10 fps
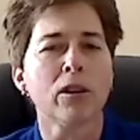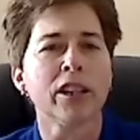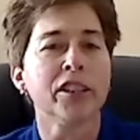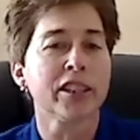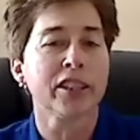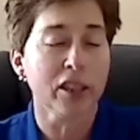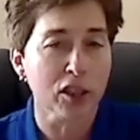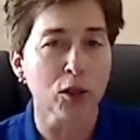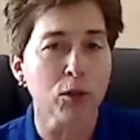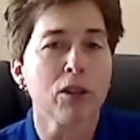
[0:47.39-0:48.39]
addicted to
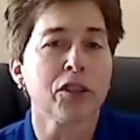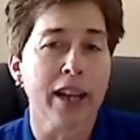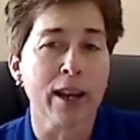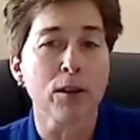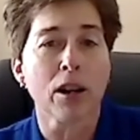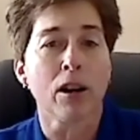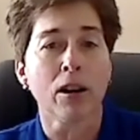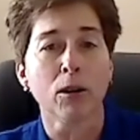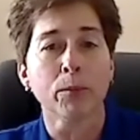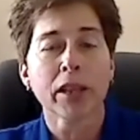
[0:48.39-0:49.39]
drugs and alcohol.